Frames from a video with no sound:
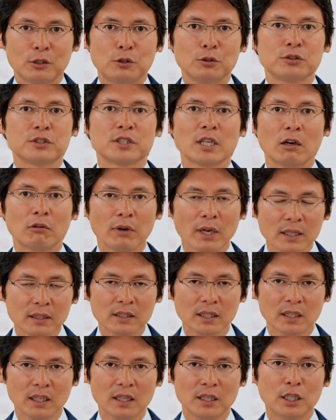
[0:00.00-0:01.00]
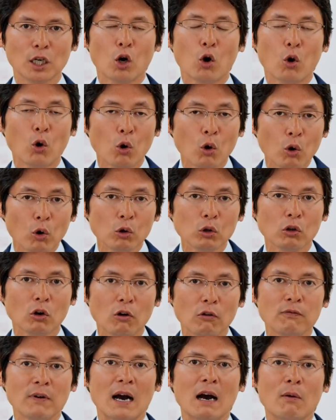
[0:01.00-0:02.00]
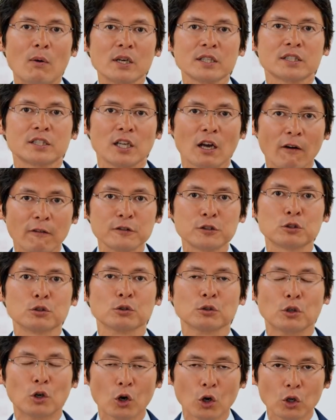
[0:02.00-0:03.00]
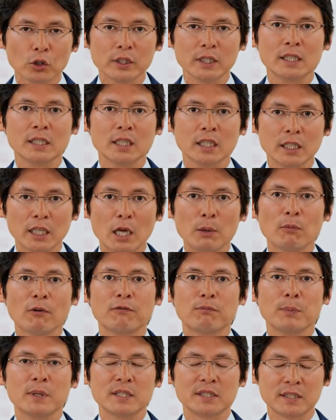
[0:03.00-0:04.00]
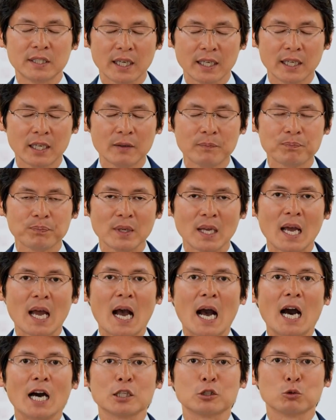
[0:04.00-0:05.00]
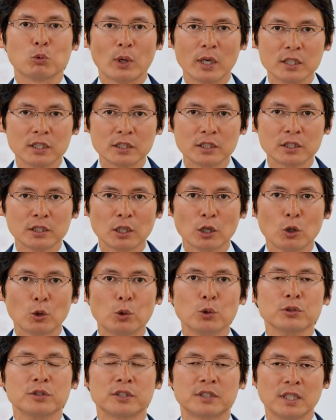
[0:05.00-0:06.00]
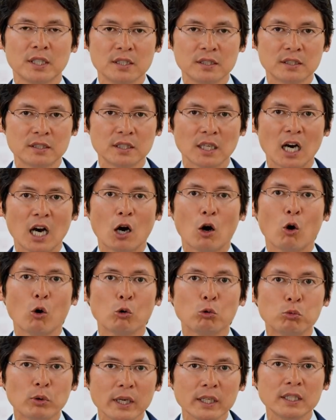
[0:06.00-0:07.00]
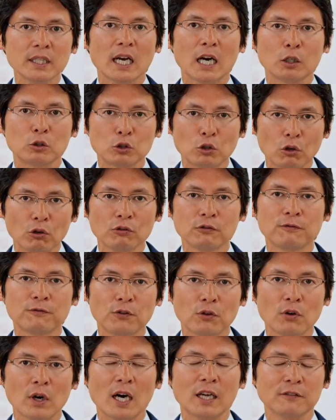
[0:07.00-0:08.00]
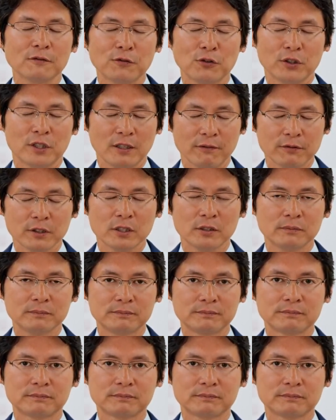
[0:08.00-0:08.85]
to surrender the whole of ourselves to God in the name of Messiah, as ones whose sins are already atoned for and forgiven.